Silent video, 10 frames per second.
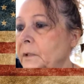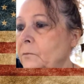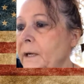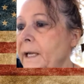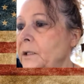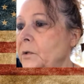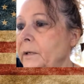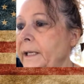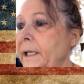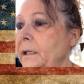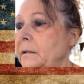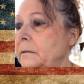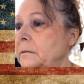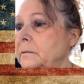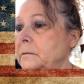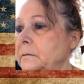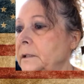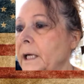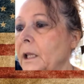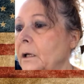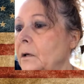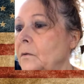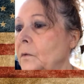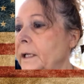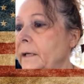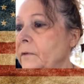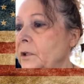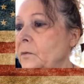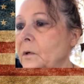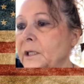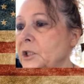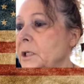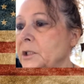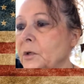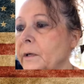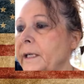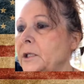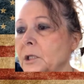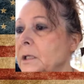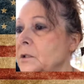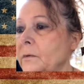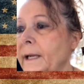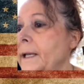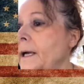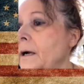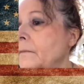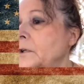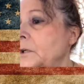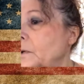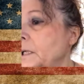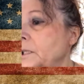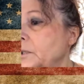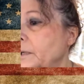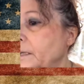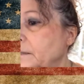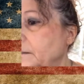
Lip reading: Red, green, yellow, whatever you want, just green, just red, however you want to do it.